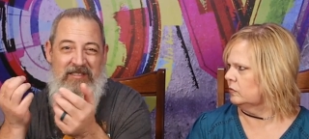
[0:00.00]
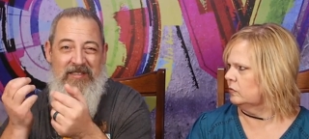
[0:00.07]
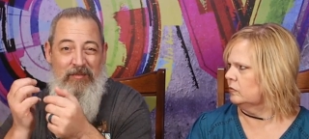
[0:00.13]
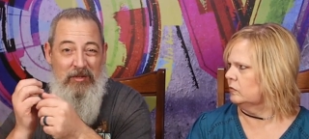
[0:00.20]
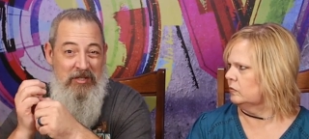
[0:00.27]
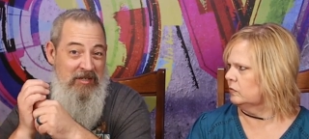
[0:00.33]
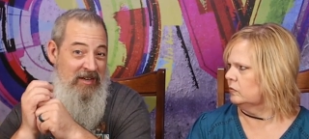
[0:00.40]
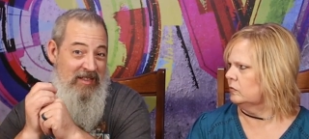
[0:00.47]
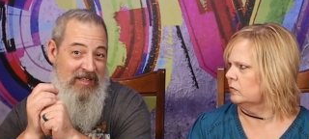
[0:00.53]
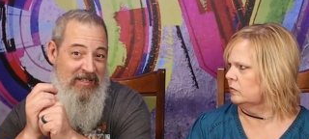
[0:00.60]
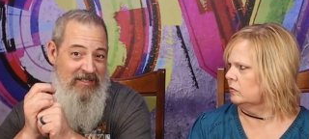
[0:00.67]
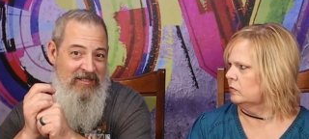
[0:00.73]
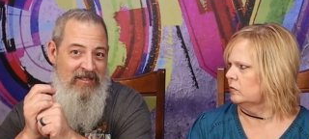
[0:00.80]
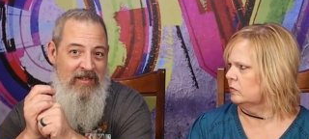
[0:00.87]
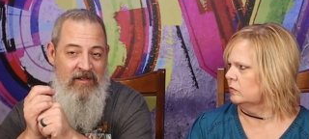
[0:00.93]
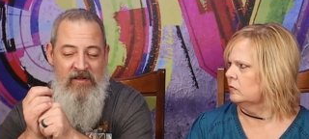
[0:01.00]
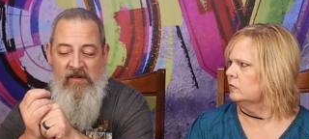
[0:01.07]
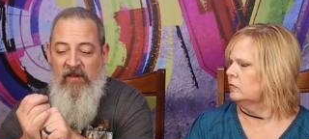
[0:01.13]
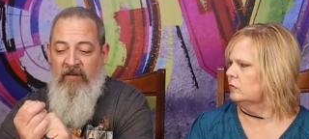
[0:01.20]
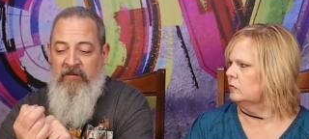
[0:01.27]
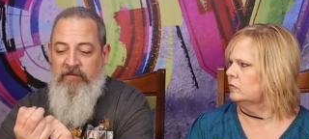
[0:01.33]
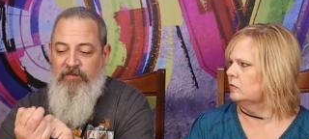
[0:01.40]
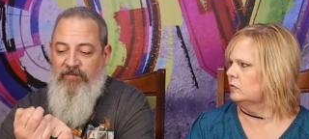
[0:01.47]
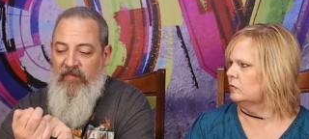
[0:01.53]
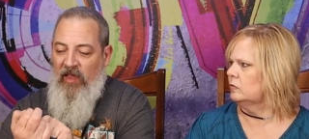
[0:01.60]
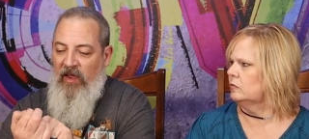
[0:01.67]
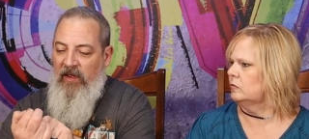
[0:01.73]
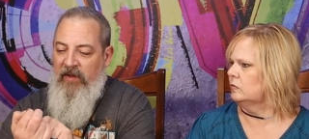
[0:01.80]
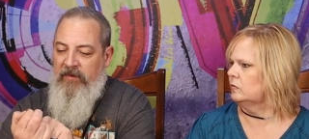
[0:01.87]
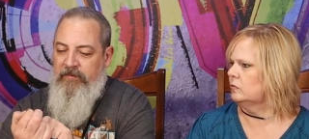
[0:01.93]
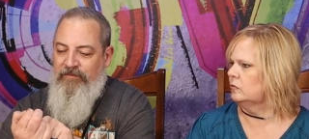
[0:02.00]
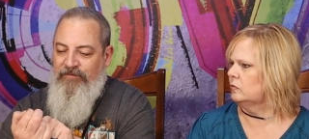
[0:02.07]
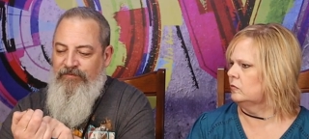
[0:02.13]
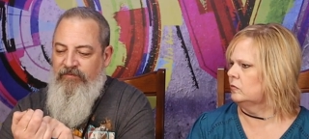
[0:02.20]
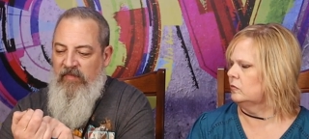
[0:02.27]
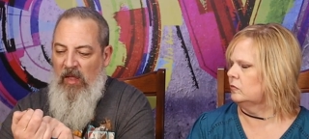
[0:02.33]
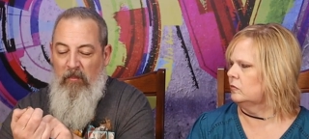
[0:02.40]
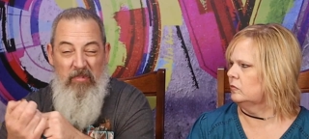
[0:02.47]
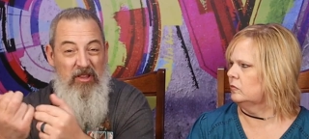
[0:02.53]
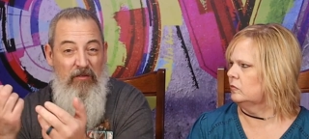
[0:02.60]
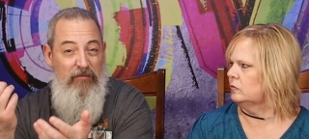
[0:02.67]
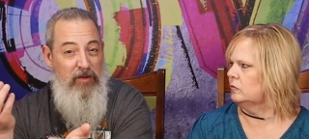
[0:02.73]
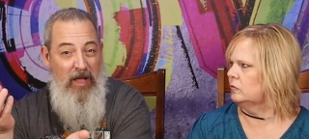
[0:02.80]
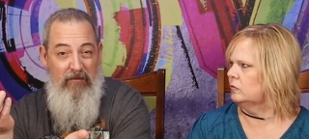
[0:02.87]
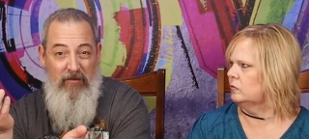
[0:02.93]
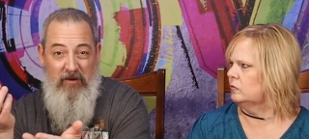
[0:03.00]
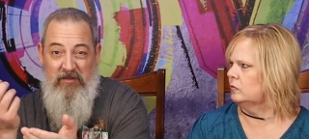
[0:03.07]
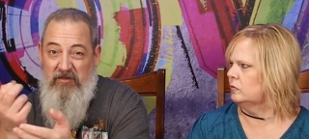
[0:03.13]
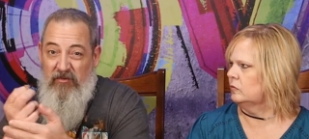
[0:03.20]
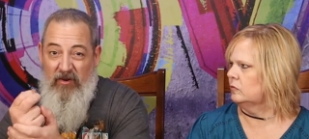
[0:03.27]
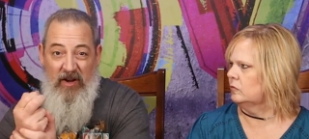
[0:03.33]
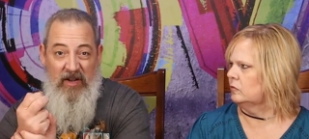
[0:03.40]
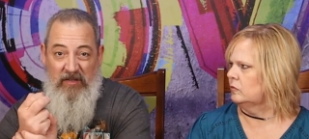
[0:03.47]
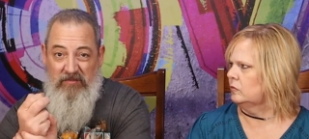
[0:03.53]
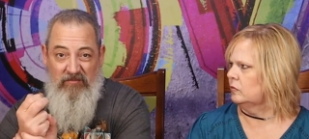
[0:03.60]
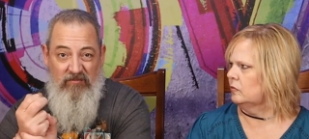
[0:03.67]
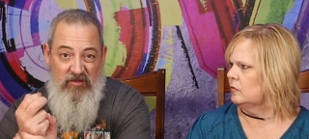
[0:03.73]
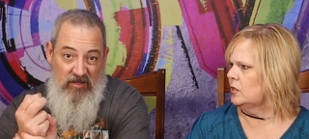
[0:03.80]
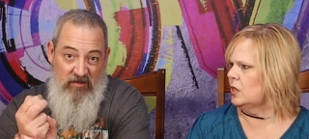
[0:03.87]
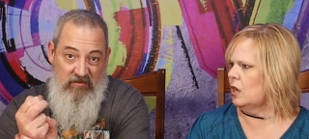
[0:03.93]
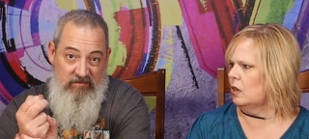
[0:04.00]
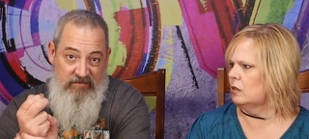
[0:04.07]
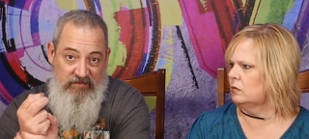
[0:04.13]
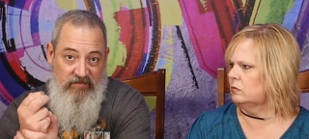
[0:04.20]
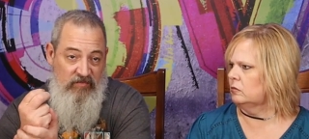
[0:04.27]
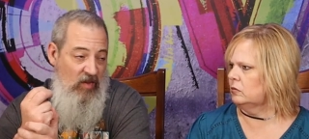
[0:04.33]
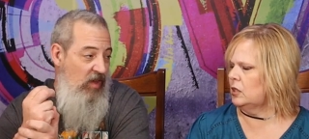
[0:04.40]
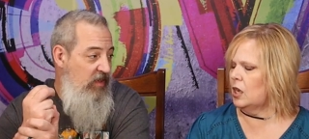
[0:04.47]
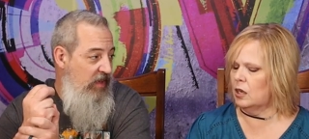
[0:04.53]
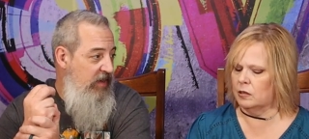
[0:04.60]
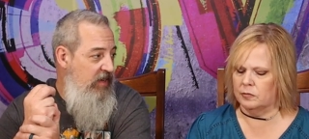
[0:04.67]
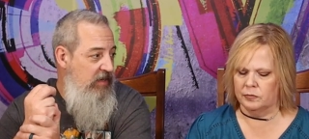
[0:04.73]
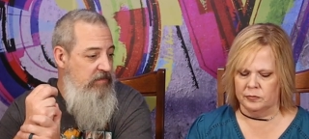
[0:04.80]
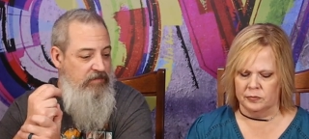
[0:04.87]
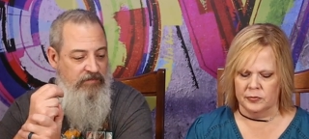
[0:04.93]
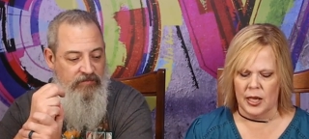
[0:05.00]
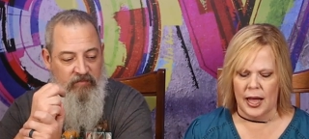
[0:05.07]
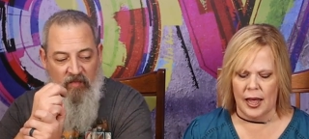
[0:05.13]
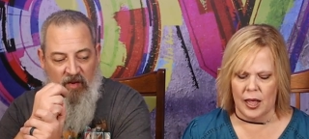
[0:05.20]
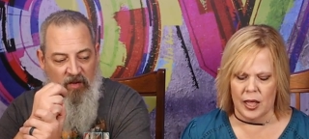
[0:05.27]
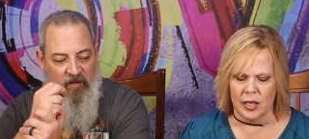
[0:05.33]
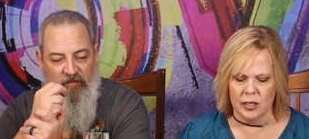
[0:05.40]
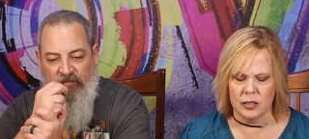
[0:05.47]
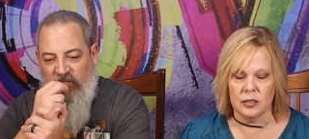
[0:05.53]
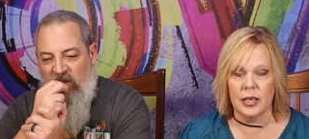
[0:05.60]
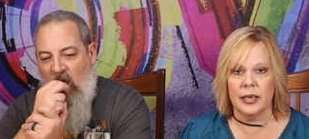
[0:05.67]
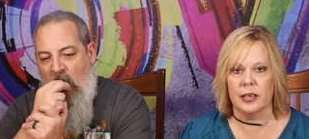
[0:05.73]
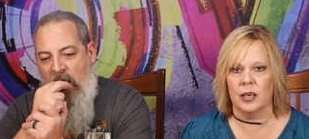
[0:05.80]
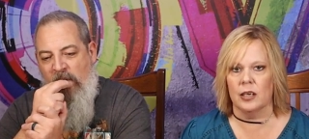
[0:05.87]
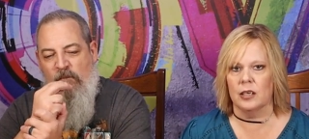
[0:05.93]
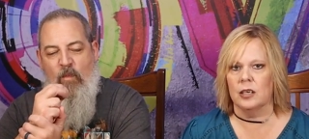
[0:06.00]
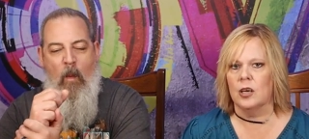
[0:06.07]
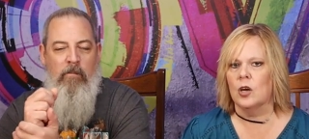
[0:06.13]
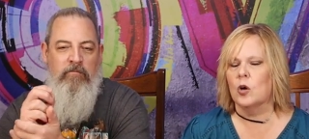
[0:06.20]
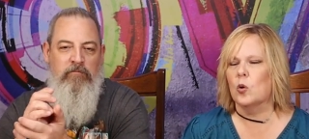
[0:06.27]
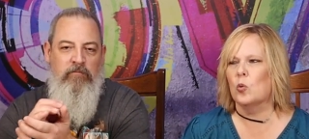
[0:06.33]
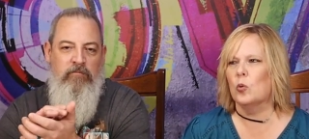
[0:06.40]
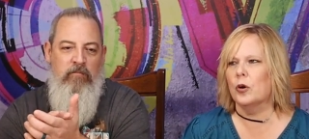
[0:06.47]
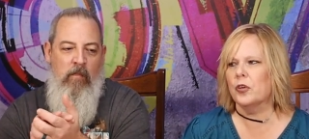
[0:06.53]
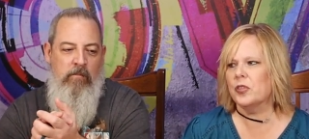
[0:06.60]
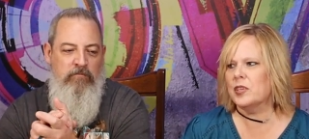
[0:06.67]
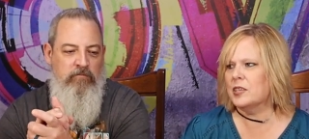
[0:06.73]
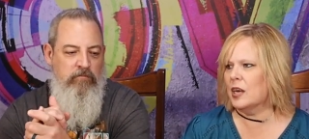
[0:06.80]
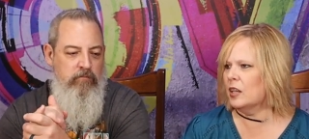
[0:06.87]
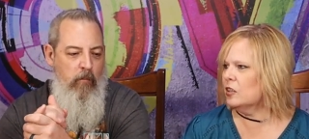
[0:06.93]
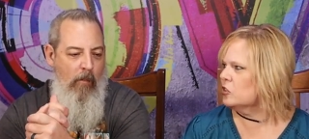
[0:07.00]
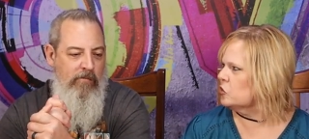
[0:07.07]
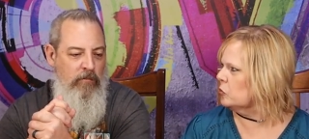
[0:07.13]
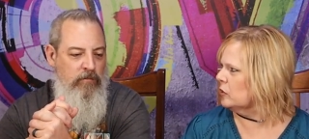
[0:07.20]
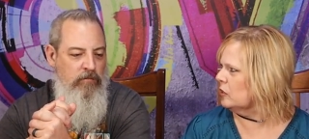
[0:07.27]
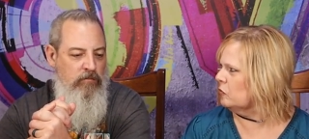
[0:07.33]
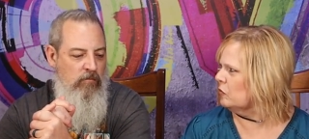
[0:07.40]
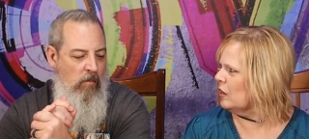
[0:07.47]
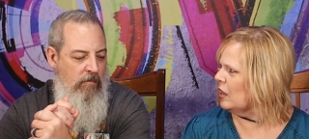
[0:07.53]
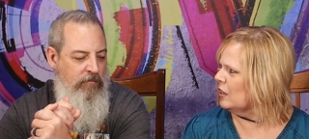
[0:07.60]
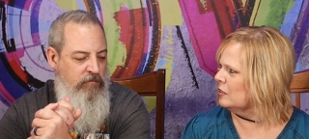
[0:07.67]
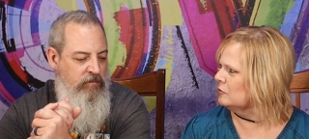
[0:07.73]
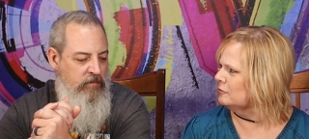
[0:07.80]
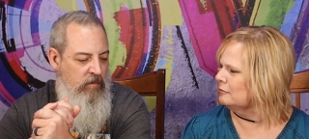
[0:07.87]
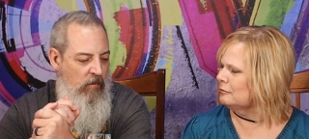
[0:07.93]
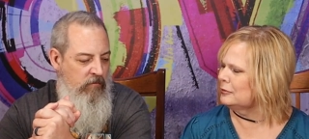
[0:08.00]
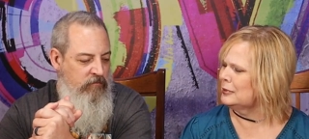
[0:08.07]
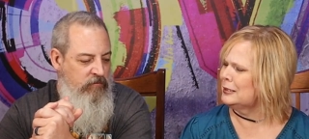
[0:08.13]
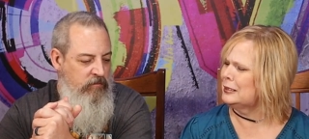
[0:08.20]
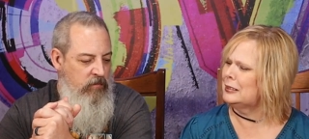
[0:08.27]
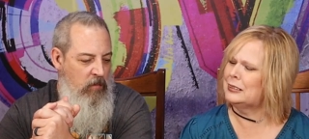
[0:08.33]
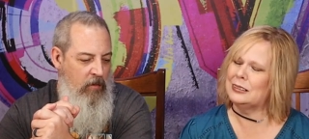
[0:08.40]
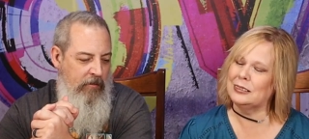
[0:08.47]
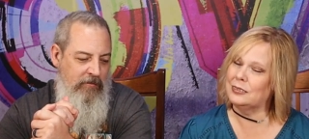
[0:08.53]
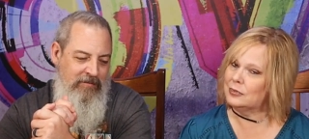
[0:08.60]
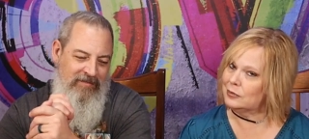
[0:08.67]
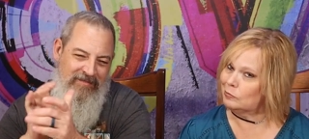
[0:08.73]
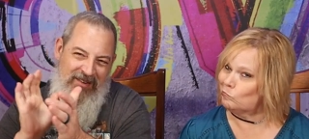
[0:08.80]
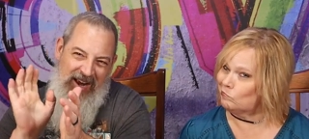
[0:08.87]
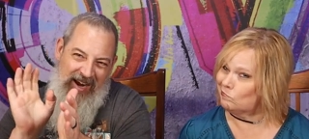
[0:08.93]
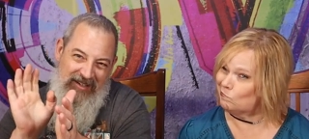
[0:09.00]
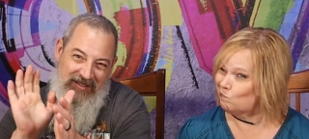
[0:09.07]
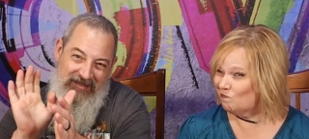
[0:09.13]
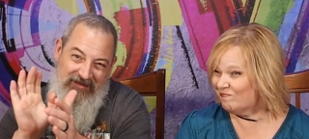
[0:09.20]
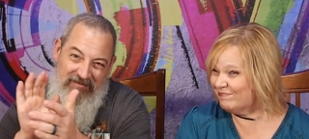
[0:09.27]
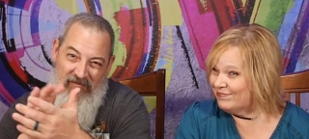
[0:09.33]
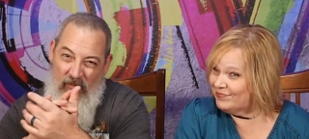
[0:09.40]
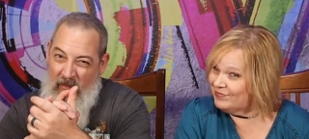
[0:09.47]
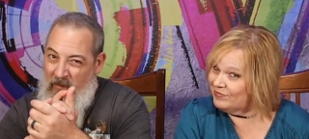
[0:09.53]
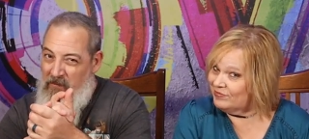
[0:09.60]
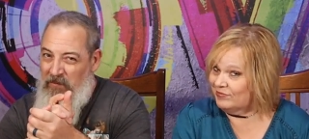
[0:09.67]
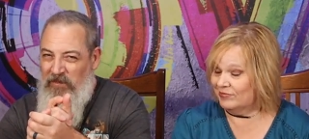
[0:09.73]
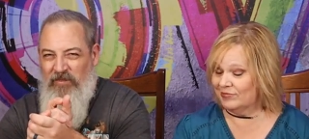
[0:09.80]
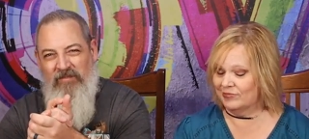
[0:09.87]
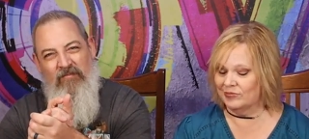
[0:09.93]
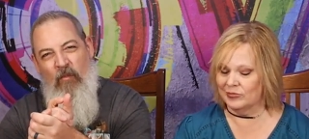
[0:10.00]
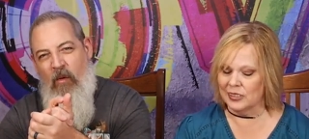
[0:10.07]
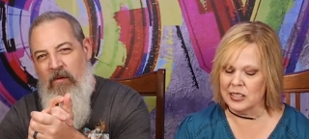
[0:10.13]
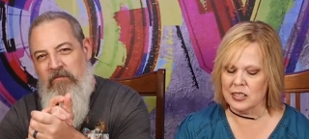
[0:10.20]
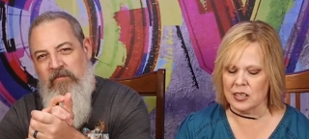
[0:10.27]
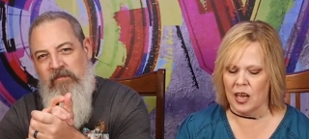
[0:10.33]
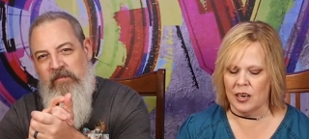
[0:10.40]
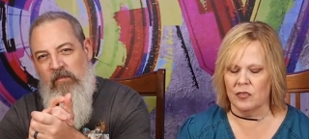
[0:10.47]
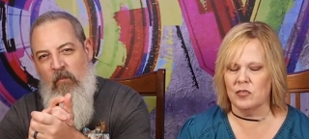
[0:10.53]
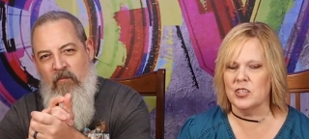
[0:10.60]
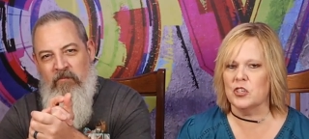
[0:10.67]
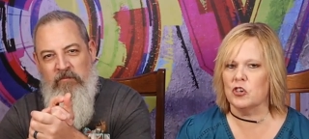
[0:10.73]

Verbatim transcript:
Speaker 1: of similar to this. Um, but the flavor is great. So yeah, yeah. I like it.
Speaker 2: I like it. Worth a dollar twenty-five. Mm, that's kind of a